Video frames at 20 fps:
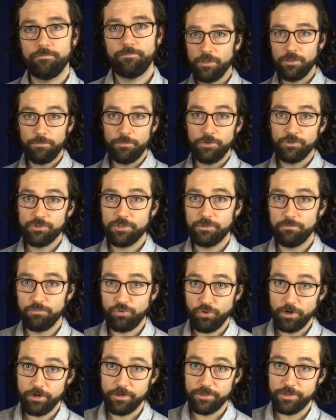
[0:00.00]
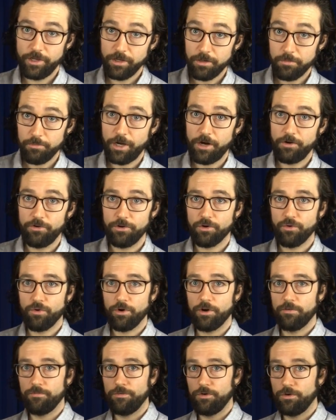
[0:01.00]
The most important thing about
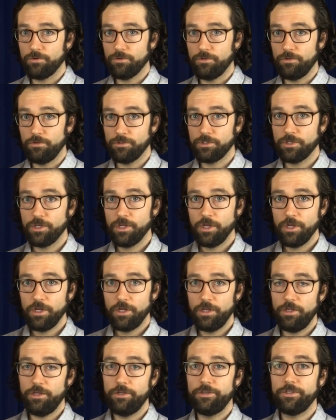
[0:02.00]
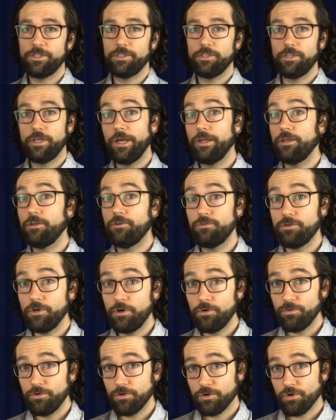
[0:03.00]
recording vocals is that you
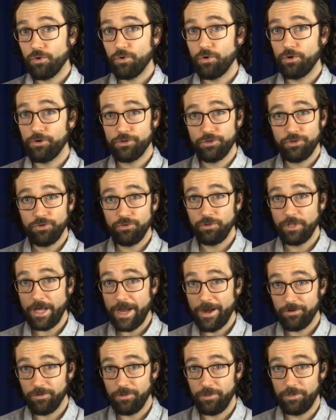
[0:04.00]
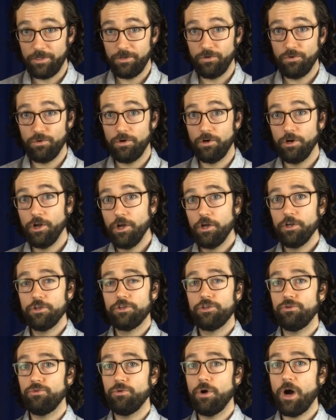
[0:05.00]
don't record too loudly or
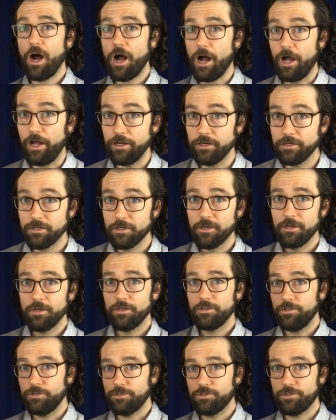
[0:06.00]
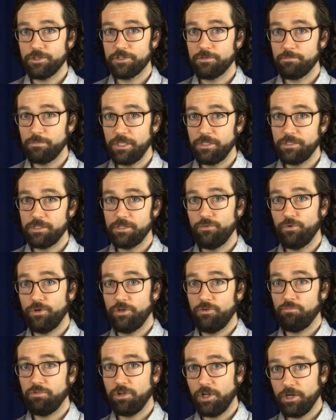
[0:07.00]
too hot. This just means that when
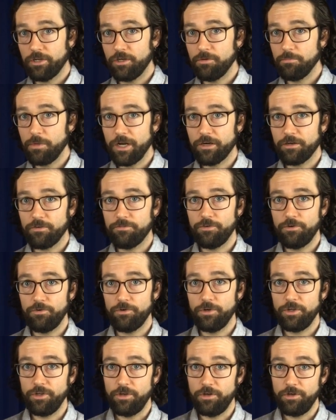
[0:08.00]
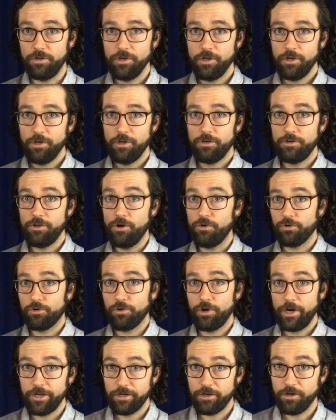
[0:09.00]
you plug your microphone in, don't
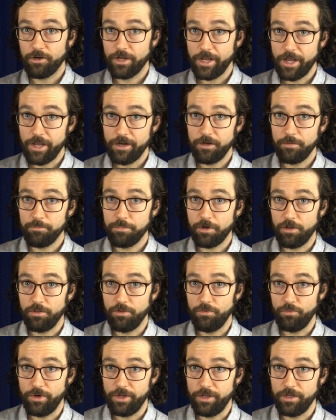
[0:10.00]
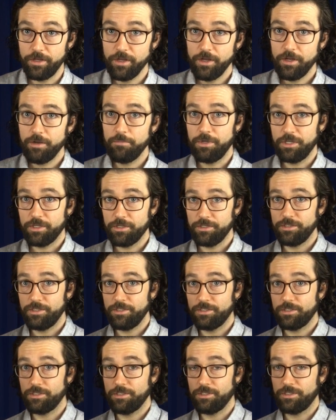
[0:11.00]
crank your gain up all the way, because
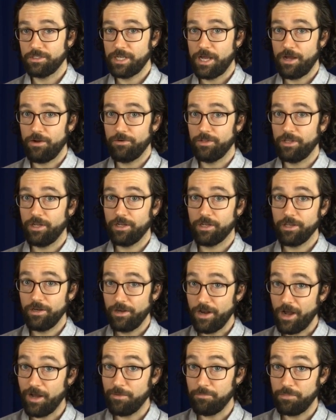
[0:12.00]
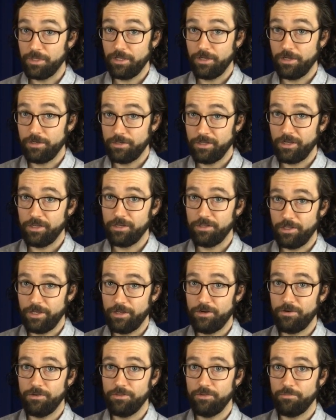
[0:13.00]
this is a sound that cannot be undone
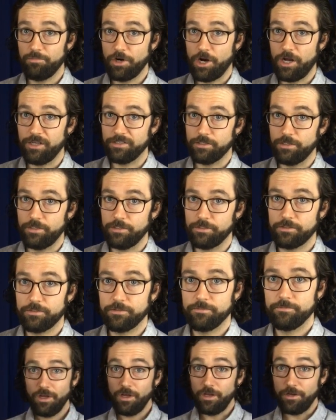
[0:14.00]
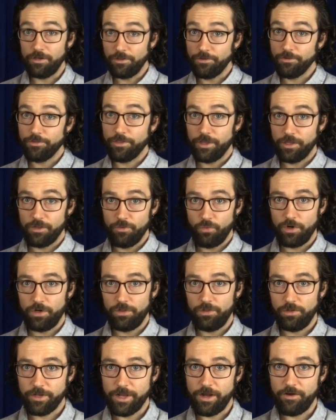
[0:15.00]
later in the process. Another thing you want to
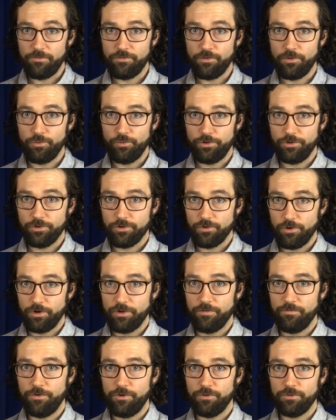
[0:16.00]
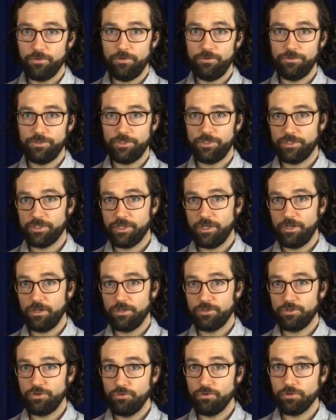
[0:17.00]
look out for when recording vocals is getting
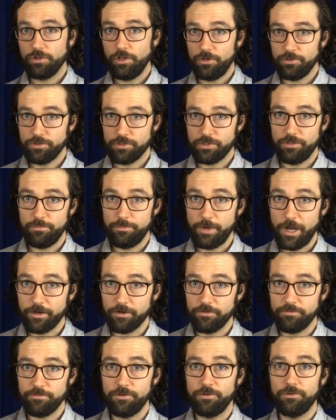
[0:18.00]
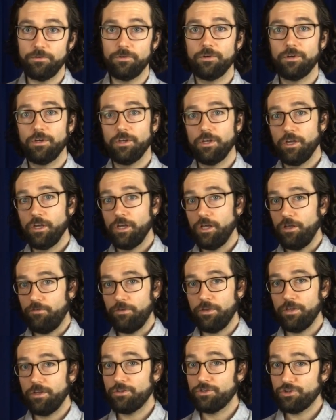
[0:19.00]
too close to the microphone. If
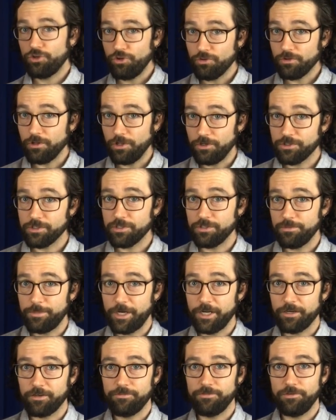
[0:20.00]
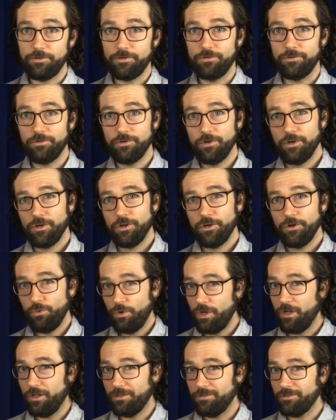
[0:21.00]
you get too close to the microphone,
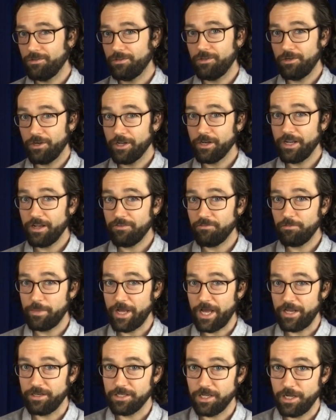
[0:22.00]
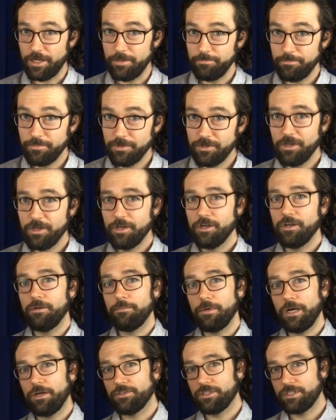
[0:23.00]
well, you're going to have a bad time.
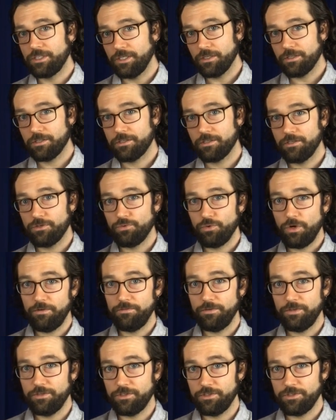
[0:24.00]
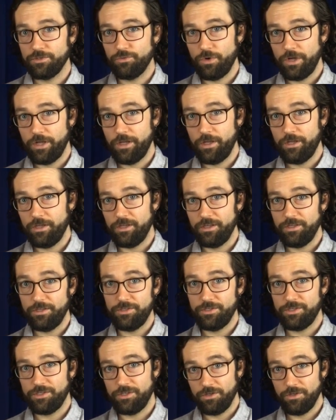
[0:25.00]
About 6 to 12 inches away
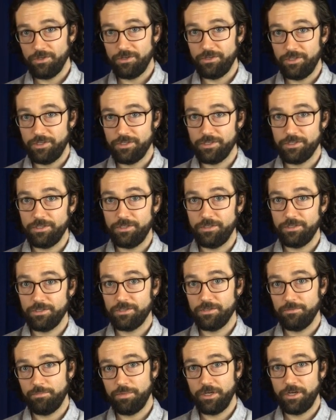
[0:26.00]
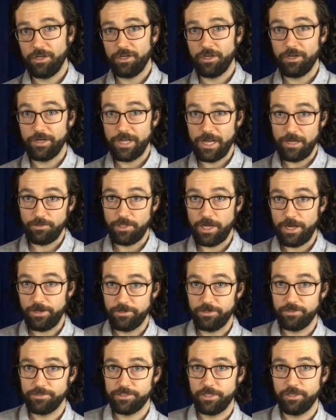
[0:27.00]
is a good distance, depending on how loud
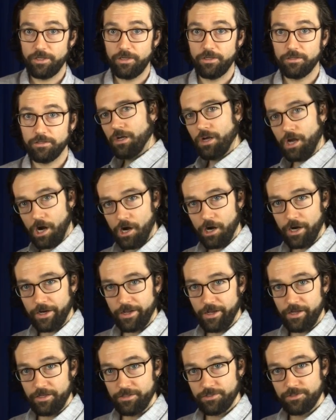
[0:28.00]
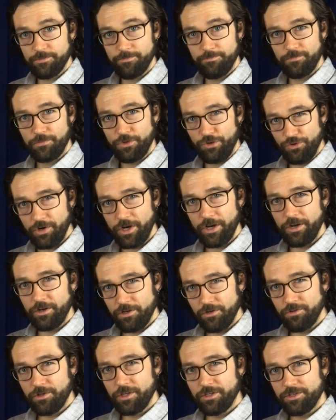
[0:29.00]
you're singing. All right, guys, you ready to
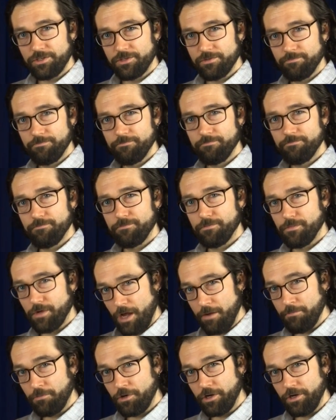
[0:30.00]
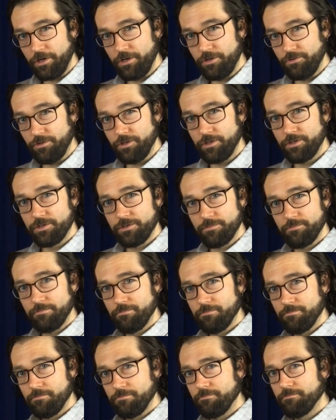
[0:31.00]
do this? I'm ready to do this.
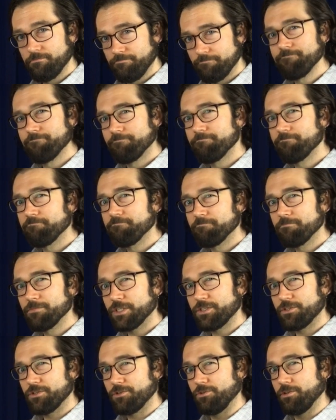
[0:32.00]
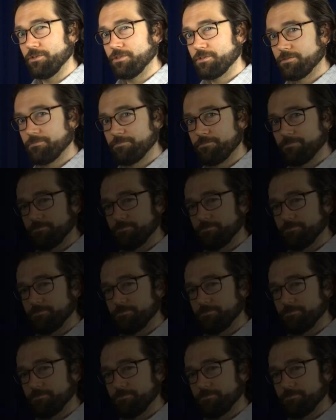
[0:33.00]
Let's do this.